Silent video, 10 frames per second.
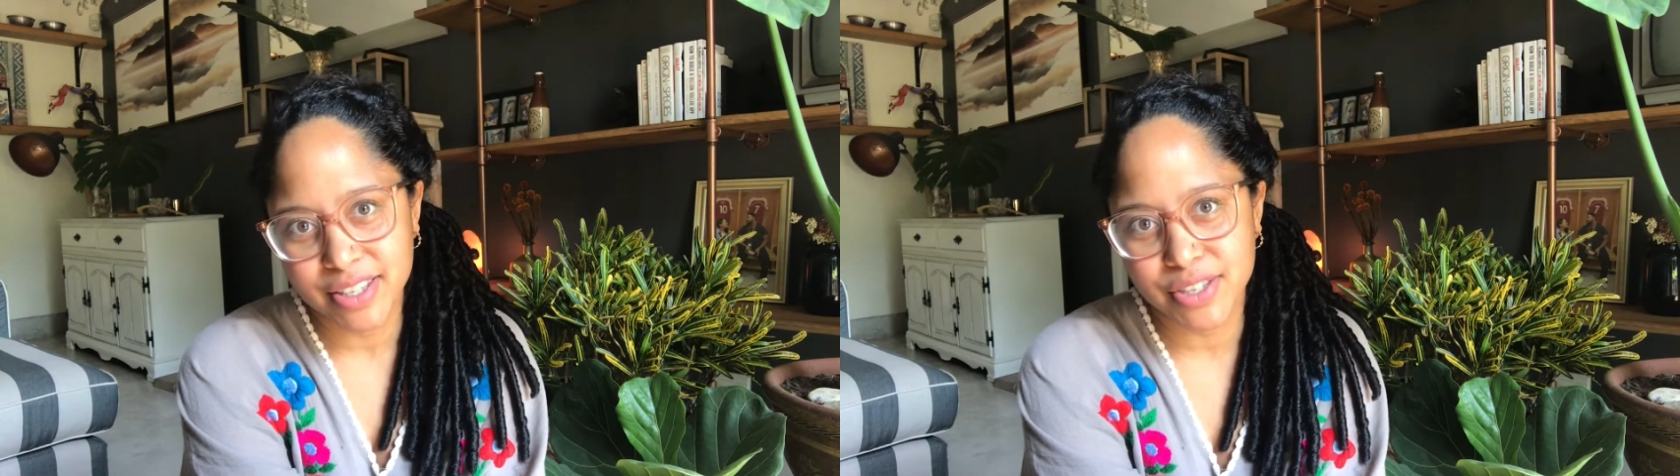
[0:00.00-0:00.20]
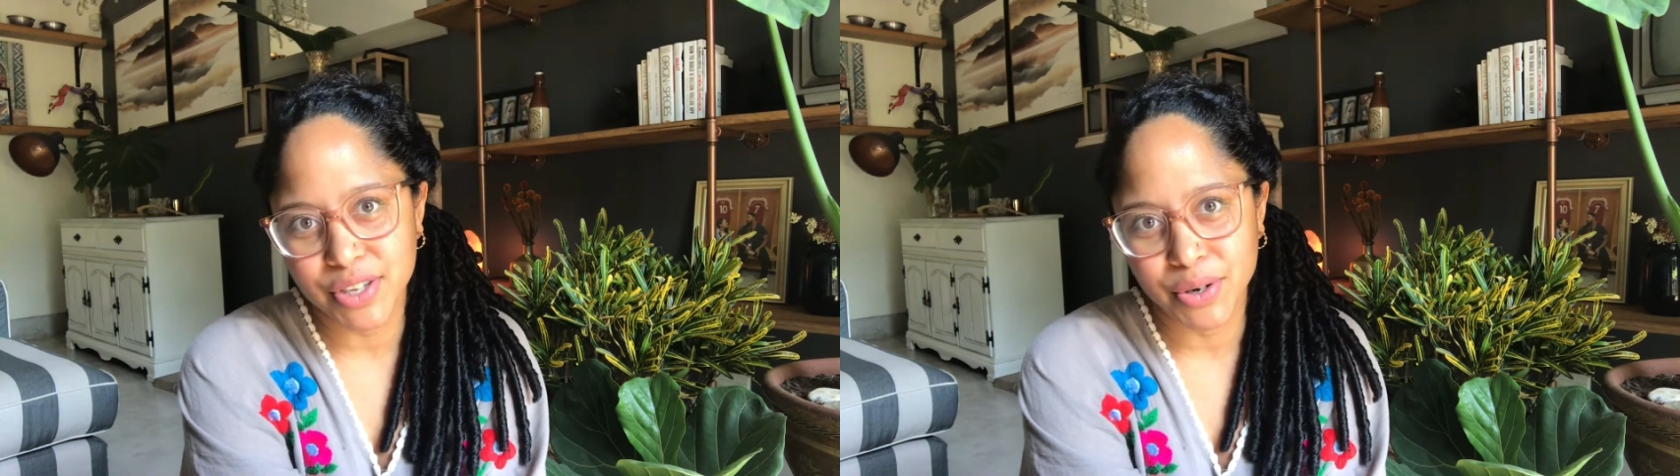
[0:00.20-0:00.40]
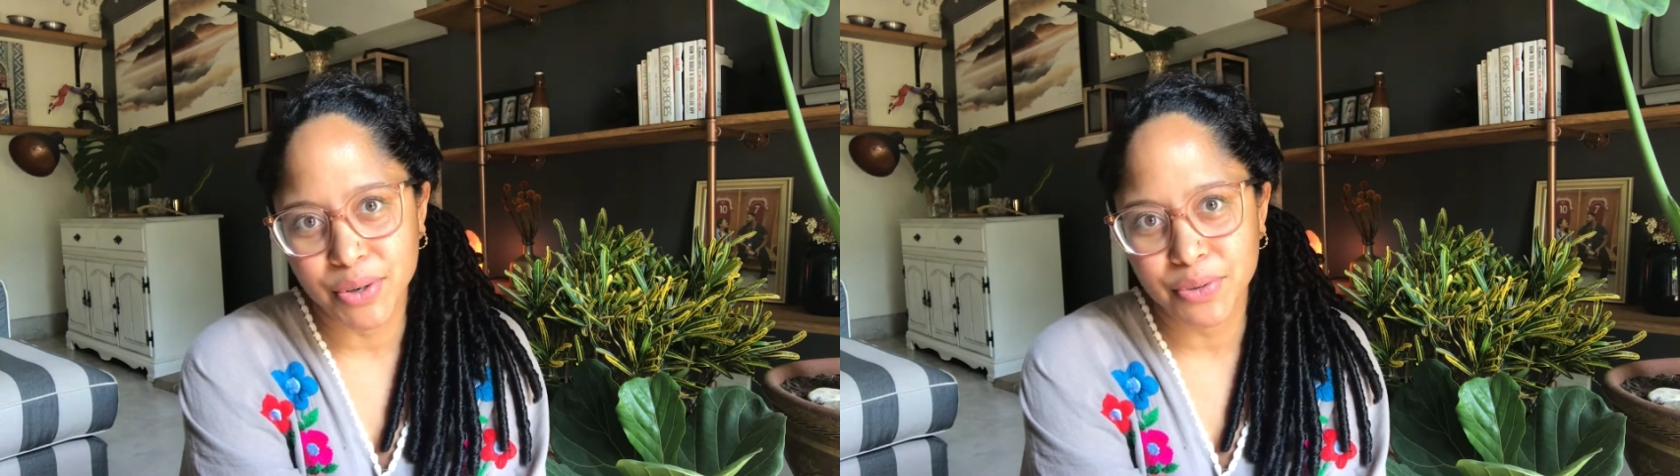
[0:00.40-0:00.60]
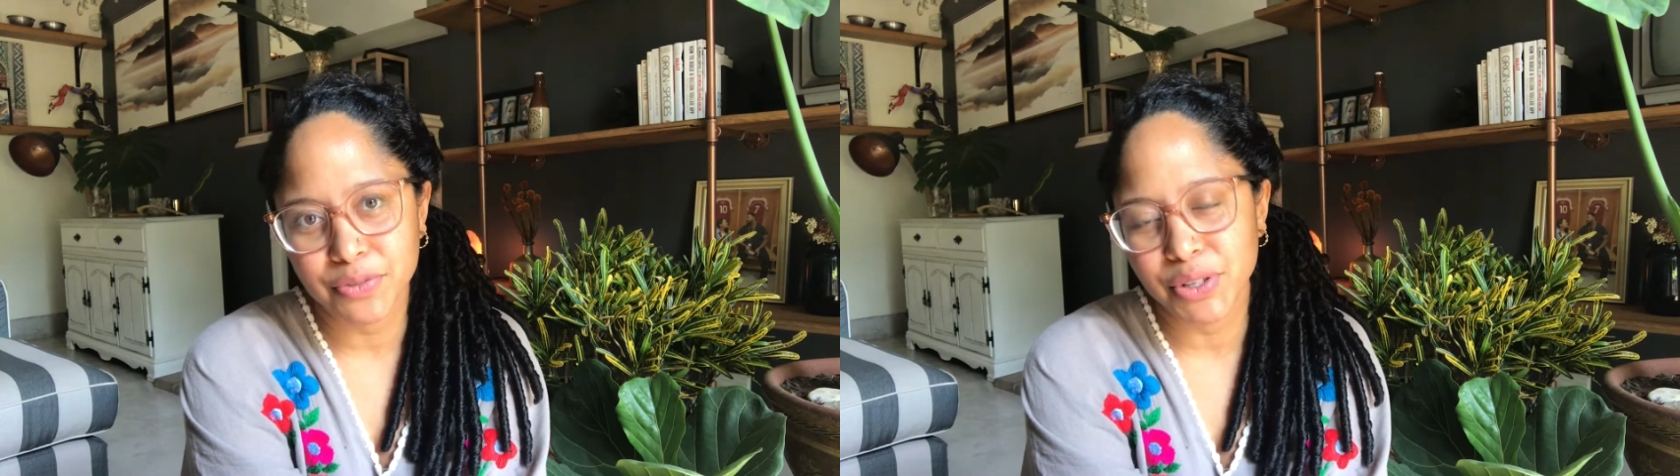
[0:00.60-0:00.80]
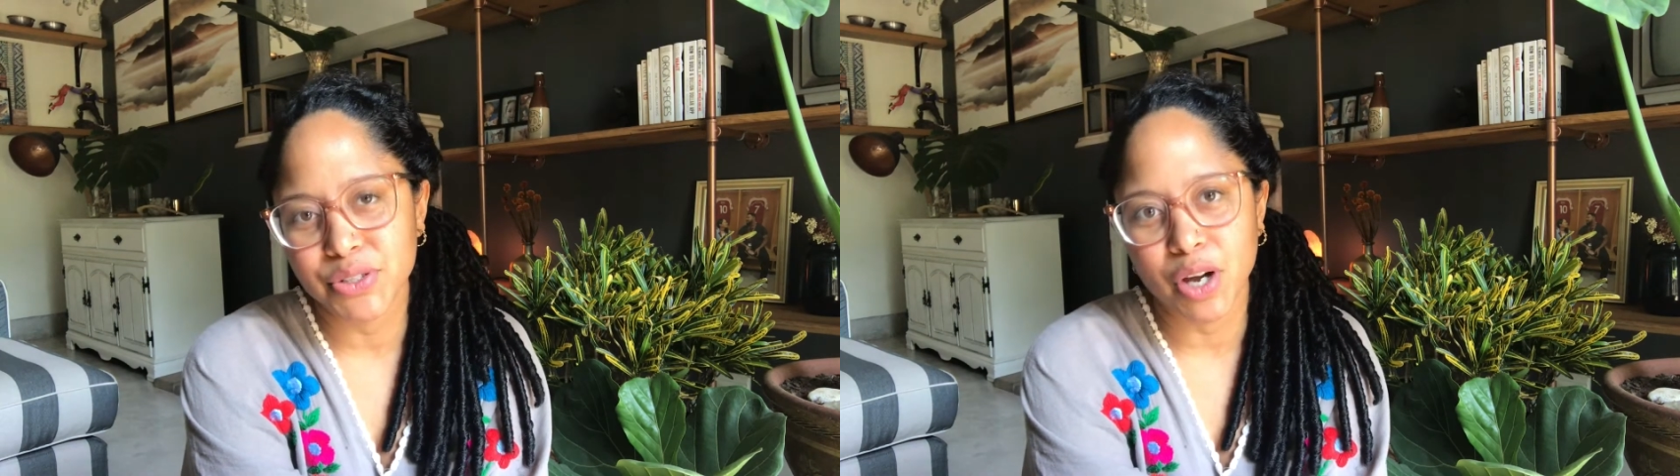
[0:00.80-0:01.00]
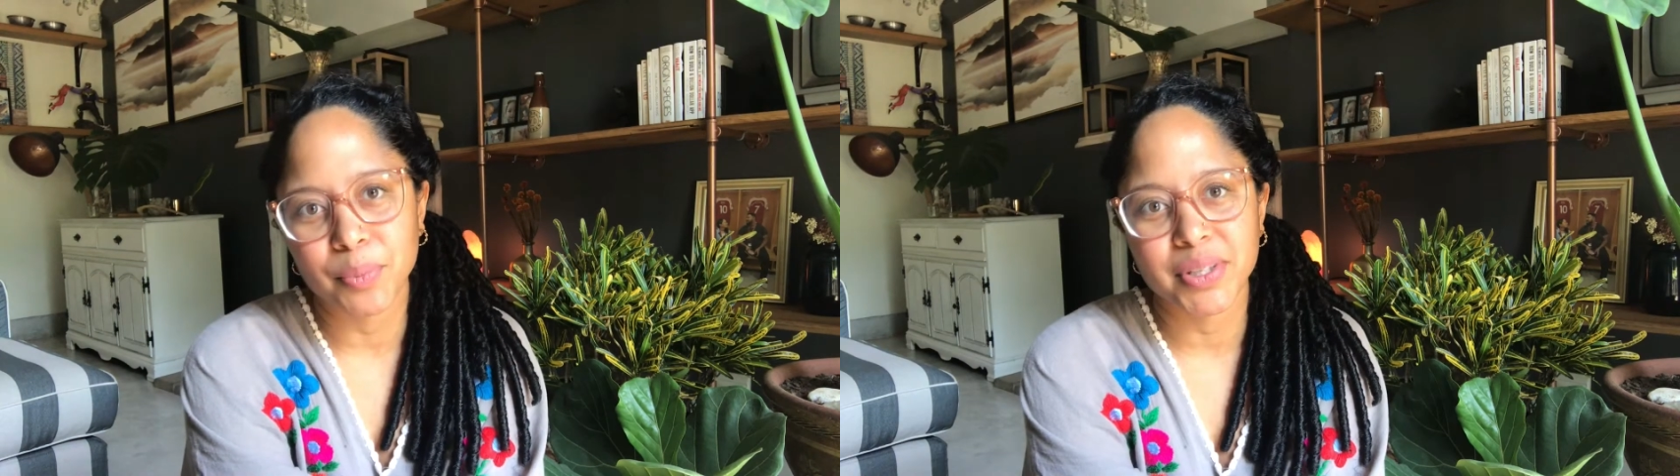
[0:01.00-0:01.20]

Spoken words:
So, for example,